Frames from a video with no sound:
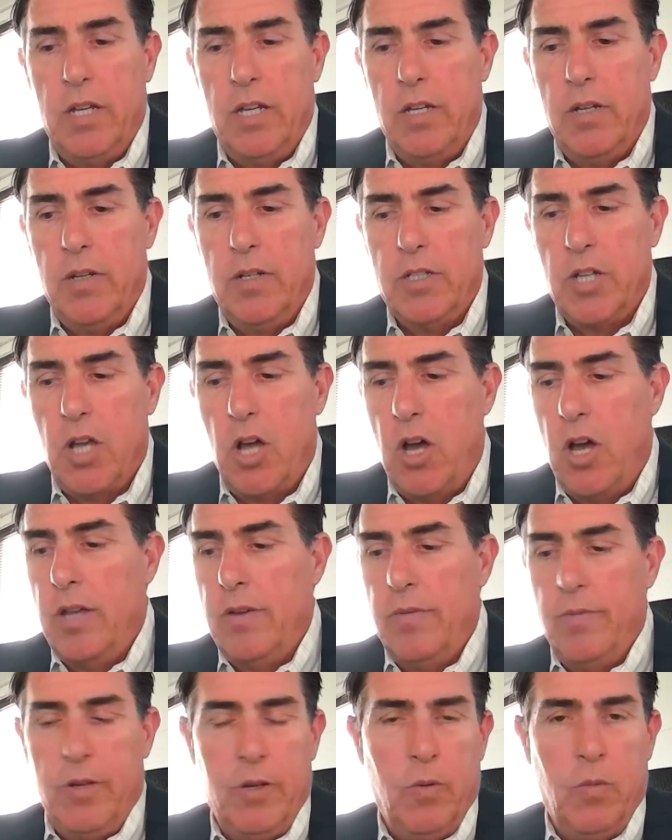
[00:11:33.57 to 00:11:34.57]
is
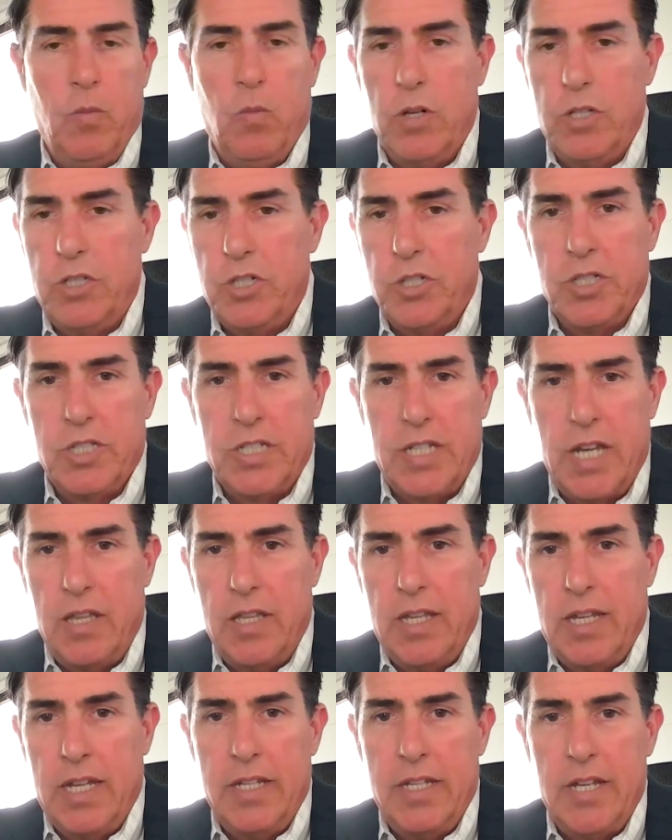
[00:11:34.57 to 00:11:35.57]
on what you're
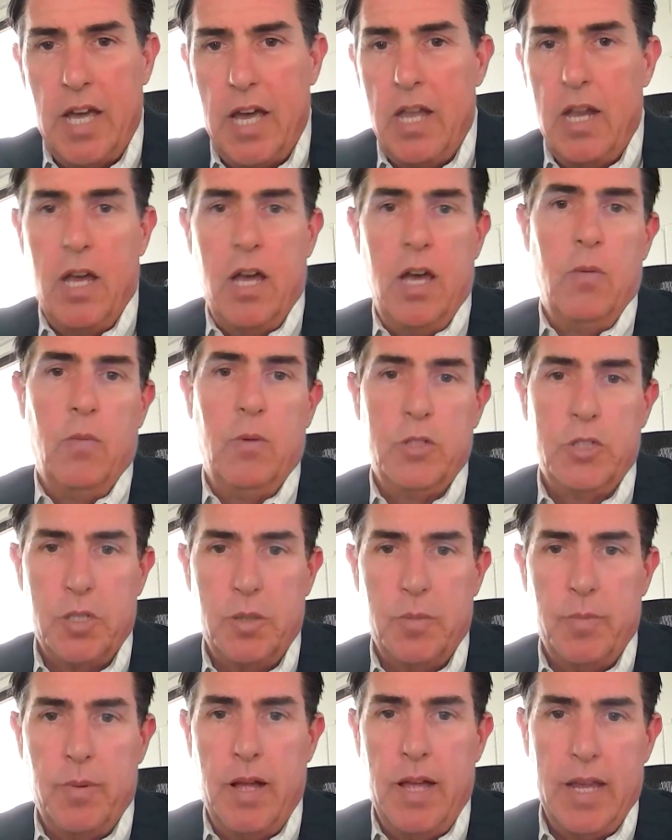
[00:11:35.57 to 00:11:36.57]
selling and not on what
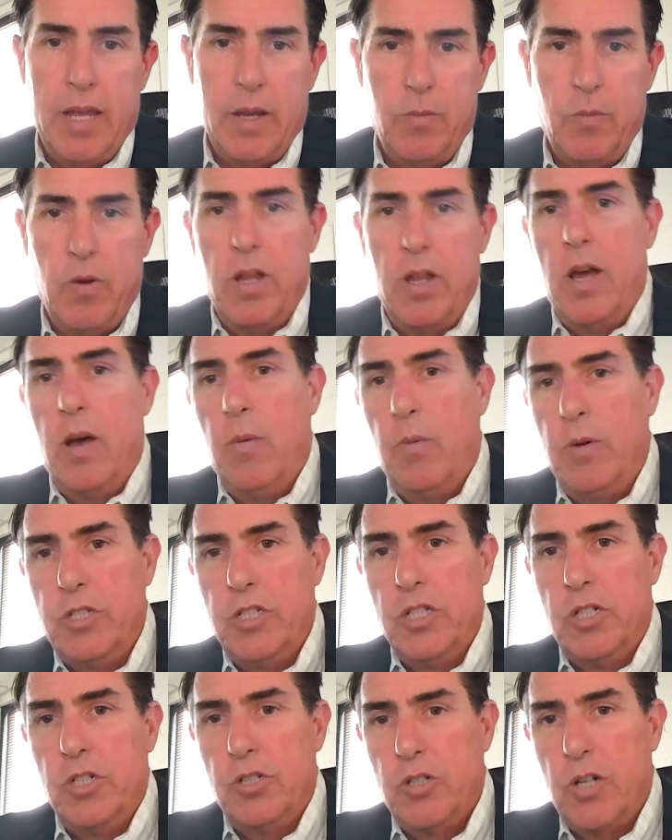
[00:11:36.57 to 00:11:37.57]
you're buying and on
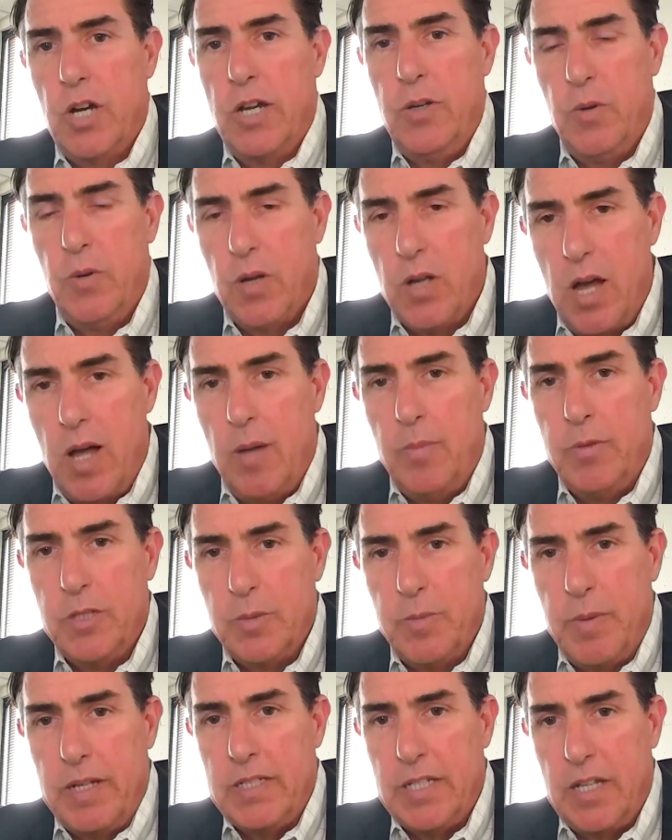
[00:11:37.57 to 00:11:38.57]
what you're trying to
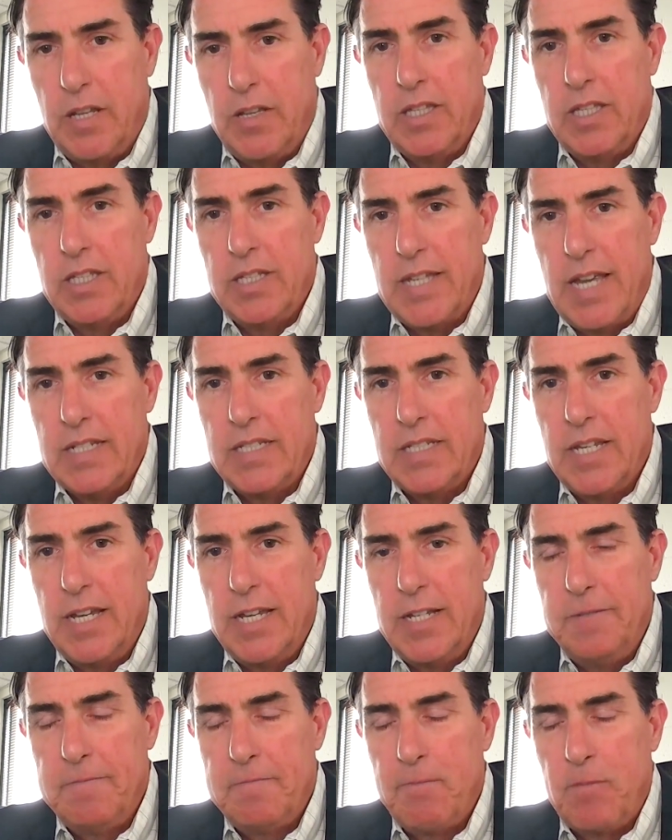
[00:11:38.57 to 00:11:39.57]
accomplish by selling this
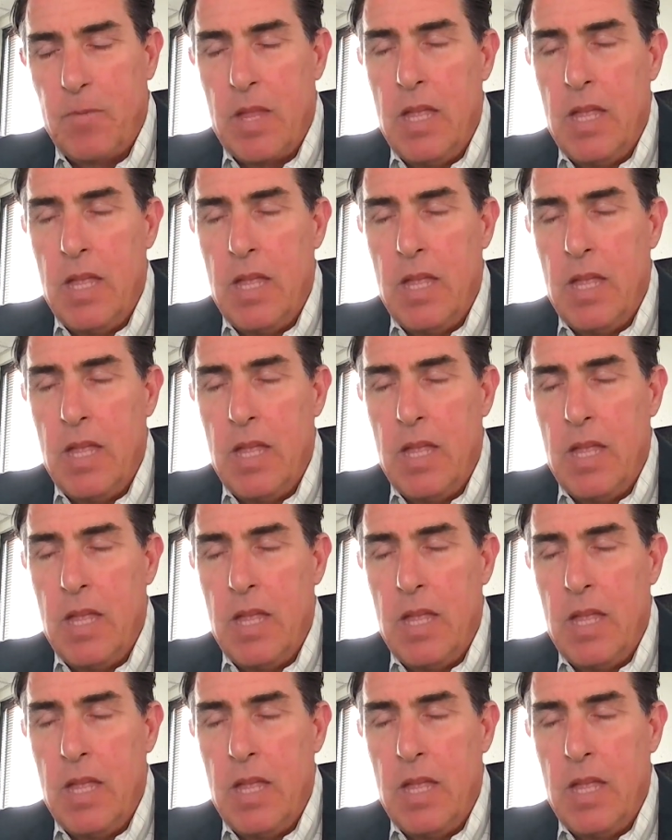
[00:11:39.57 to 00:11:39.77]
asset,